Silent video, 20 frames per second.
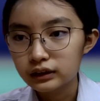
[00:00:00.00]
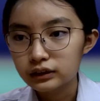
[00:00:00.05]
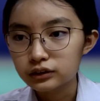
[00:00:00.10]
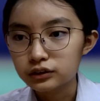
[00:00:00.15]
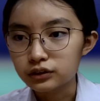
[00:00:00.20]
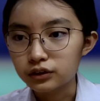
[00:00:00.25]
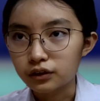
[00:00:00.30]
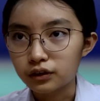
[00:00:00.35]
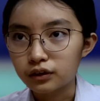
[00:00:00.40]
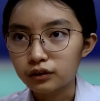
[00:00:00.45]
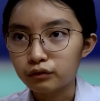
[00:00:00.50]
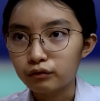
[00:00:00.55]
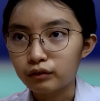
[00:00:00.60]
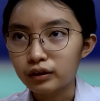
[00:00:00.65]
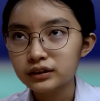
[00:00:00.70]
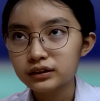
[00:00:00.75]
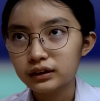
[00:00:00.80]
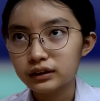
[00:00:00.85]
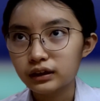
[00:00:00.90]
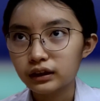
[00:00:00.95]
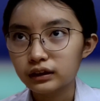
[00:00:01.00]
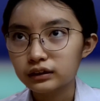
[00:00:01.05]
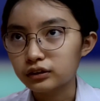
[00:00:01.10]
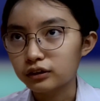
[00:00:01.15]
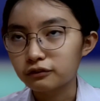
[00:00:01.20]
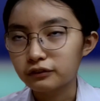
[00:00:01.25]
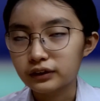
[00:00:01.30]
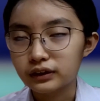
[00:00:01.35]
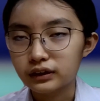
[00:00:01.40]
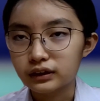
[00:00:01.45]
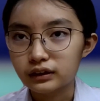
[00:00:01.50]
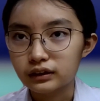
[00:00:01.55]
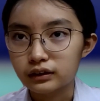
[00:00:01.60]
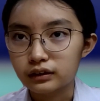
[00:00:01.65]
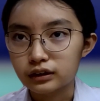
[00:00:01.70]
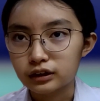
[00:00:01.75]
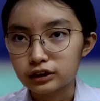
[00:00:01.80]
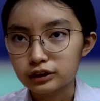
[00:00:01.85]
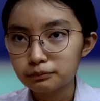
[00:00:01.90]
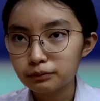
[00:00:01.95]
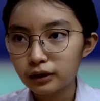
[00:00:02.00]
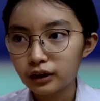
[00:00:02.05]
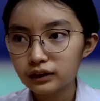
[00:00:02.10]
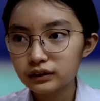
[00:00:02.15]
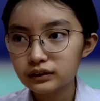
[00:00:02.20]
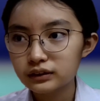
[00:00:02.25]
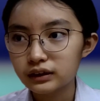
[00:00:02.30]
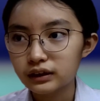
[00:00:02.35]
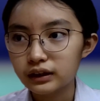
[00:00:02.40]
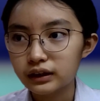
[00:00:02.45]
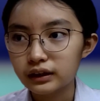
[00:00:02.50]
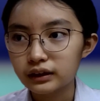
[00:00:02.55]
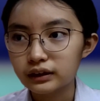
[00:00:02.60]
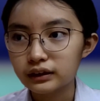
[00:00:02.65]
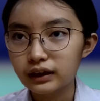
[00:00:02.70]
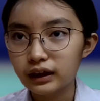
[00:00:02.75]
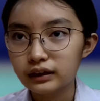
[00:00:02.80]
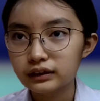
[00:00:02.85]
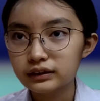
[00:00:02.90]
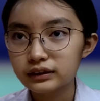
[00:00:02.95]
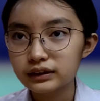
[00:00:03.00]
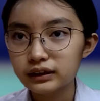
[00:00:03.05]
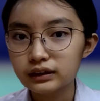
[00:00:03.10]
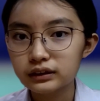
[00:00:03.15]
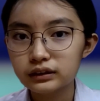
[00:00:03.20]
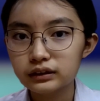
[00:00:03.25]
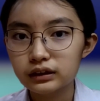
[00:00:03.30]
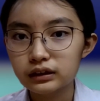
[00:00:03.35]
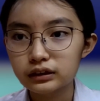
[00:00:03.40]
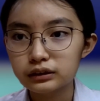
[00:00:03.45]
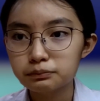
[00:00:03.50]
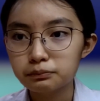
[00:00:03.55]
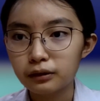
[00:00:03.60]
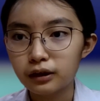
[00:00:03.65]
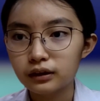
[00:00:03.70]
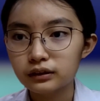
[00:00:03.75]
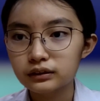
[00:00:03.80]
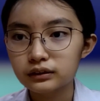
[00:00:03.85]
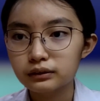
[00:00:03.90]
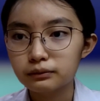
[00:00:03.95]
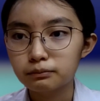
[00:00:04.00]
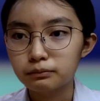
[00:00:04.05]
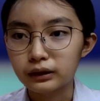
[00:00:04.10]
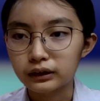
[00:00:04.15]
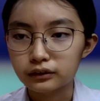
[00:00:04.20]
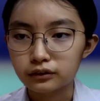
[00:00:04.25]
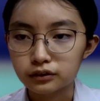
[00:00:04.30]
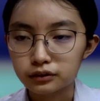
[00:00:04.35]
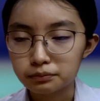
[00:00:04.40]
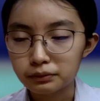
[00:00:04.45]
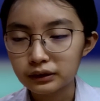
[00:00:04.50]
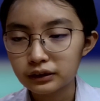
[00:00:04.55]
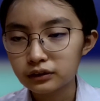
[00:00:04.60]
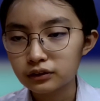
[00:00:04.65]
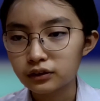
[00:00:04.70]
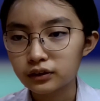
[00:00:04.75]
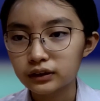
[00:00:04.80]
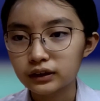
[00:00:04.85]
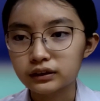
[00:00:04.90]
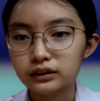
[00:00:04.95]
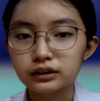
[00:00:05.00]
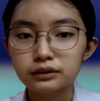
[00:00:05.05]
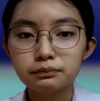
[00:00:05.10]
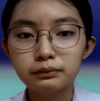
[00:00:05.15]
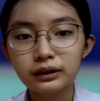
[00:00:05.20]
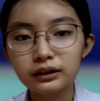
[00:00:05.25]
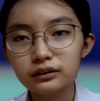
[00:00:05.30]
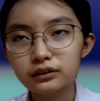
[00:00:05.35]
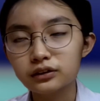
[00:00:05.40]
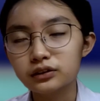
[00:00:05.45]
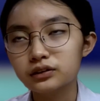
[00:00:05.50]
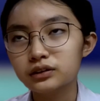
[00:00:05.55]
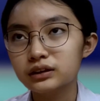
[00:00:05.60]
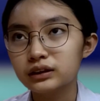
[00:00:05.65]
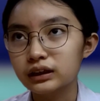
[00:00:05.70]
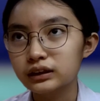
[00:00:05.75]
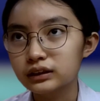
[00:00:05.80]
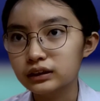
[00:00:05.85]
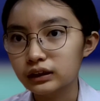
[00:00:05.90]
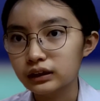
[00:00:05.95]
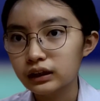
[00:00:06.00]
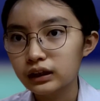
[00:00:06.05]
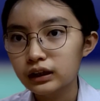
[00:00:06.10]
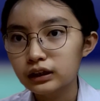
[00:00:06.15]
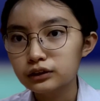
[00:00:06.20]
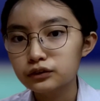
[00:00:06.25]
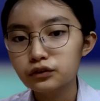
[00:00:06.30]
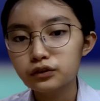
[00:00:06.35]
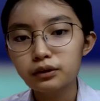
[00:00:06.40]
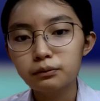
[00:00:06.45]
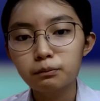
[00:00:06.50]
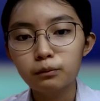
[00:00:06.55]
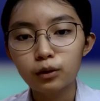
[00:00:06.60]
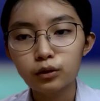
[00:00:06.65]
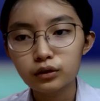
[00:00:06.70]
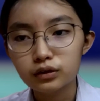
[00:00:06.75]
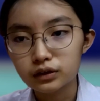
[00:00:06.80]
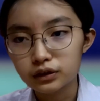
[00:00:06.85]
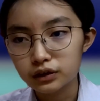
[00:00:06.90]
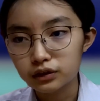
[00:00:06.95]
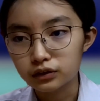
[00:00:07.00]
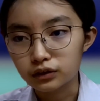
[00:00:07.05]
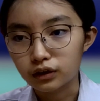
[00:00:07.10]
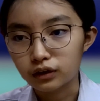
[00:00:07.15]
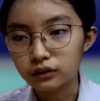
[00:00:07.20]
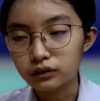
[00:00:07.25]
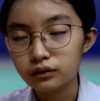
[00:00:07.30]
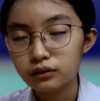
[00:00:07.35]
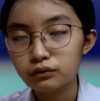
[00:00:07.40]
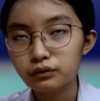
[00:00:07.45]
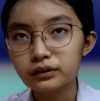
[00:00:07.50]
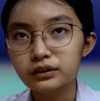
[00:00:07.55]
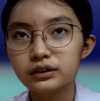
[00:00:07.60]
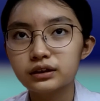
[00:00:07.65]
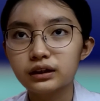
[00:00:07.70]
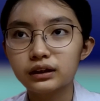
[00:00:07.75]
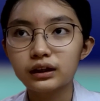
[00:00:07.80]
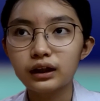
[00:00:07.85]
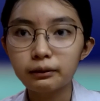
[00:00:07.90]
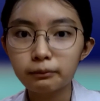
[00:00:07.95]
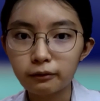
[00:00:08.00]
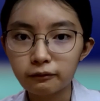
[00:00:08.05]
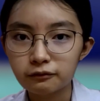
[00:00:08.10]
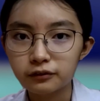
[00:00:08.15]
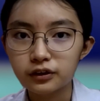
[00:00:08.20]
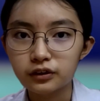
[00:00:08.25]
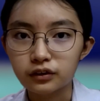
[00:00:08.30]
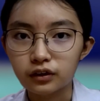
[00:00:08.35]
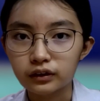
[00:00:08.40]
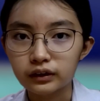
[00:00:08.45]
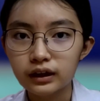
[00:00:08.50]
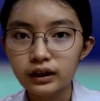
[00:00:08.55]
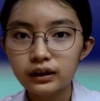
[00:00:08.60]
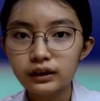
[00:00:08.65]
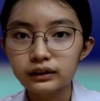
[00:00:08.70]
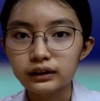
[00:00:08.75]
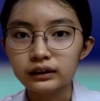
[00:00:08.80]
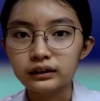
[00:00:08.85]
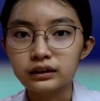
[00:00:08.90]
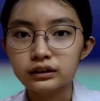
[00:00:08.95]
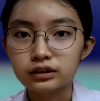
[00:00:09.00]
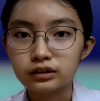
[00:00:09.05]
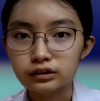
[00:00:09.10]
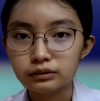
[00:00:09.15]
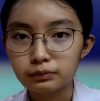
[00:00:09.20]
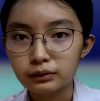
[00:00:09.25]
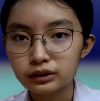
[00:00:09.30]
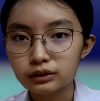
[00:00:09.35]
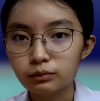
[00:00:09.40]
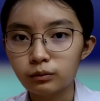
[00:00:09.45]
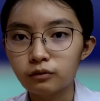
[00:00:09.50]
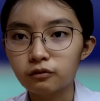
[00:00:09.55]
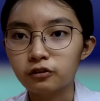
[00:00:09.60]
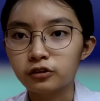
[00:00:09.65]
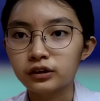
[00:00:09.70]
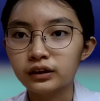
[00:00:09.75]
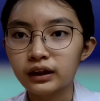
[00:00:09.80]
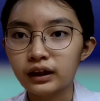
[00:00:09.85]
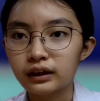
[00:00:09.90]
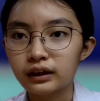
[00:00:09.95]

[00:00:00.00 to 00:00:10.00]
So once it thinks of a response, it then sends the response back to the spinal cord, and the spinal cord sends it to the motor neuron, which is a type of neuron that is responsible for